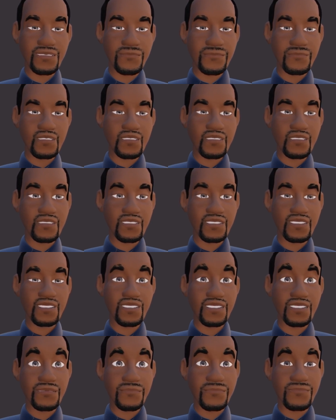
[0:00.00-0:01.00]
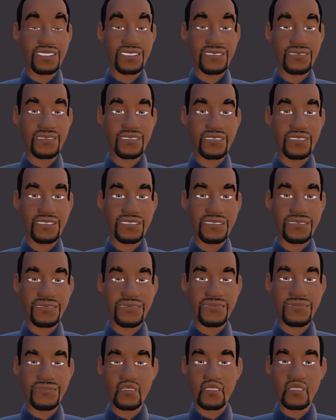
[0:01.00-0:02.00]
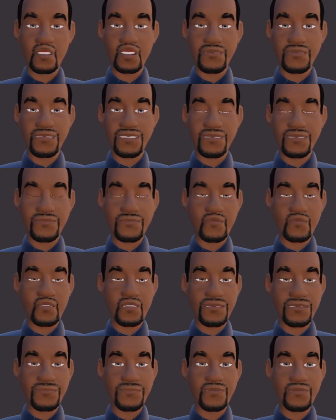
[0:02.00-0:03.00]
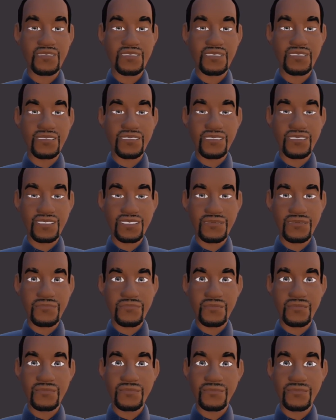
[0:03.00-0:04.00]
But she's basically coming with a preconceived